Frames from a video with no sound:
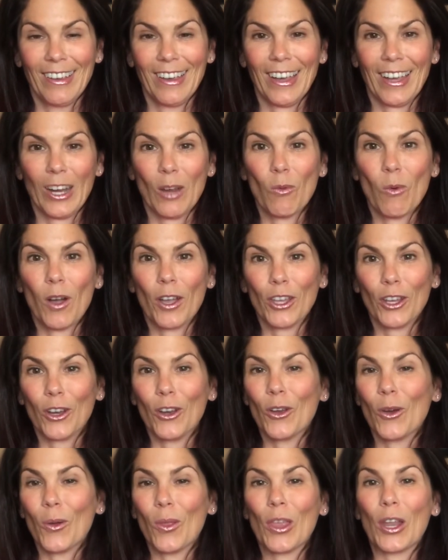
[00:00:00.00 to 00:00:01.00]
And I want you to
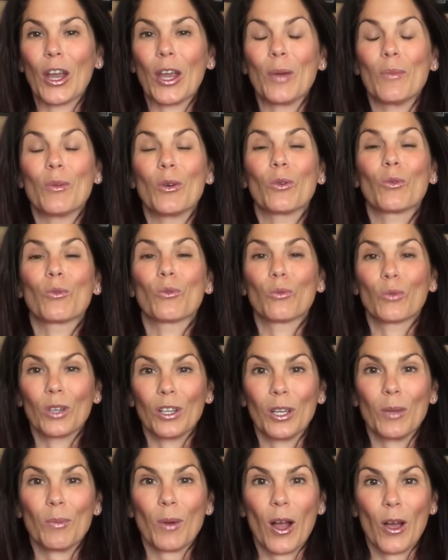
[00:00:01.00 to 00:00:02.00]
know that I'm
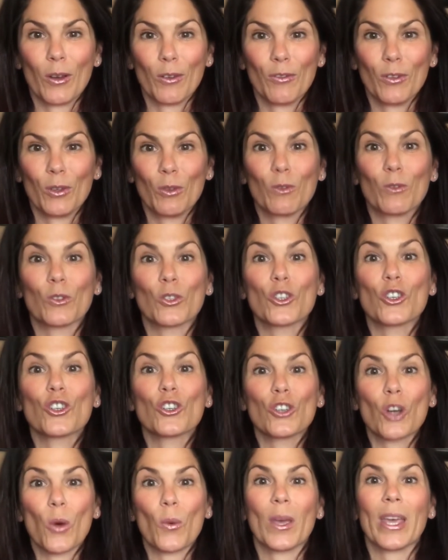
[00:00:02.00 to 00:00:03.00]
really proud of you for
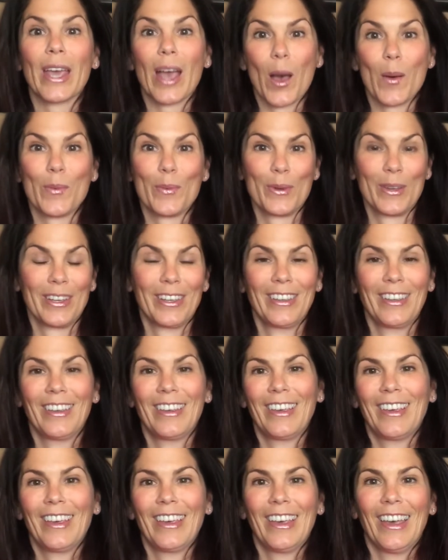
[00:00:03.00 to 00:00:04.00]
showing up
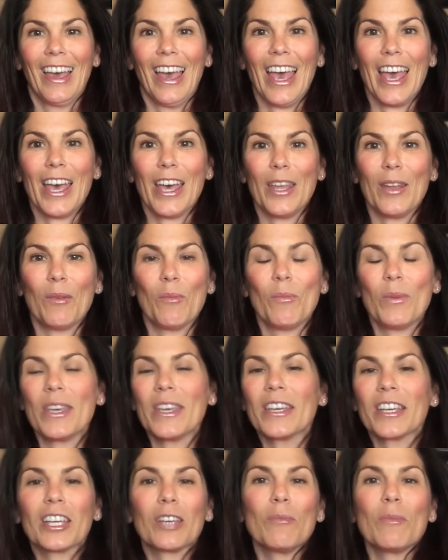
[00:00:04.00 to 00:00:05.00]
and
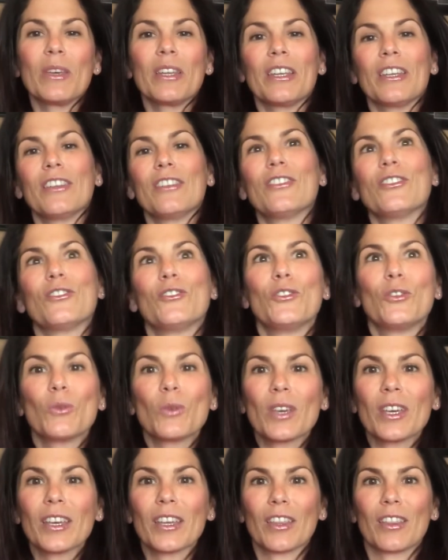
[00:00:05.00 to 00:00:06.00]
being committed to
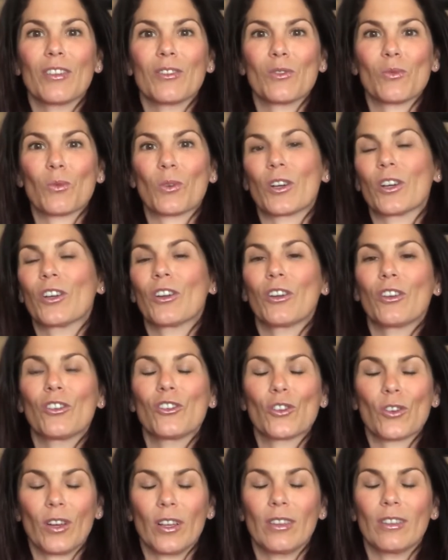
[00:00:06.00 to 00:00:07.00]
doing this work
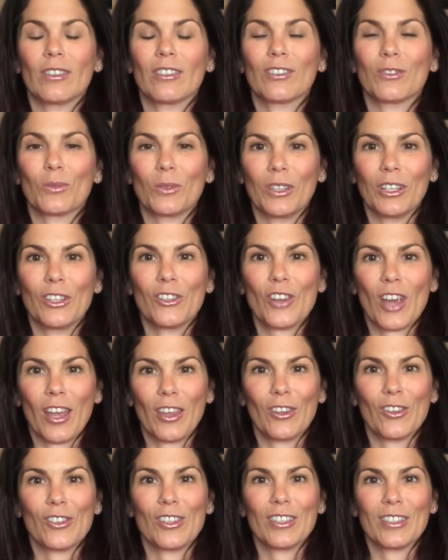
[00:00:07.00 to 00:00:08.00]
during this really
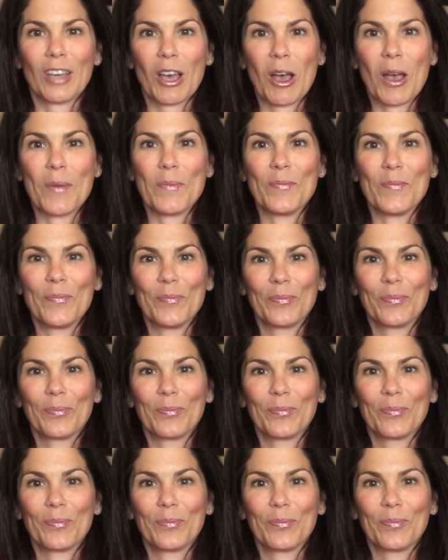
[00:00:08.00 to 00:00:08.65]
challenging time.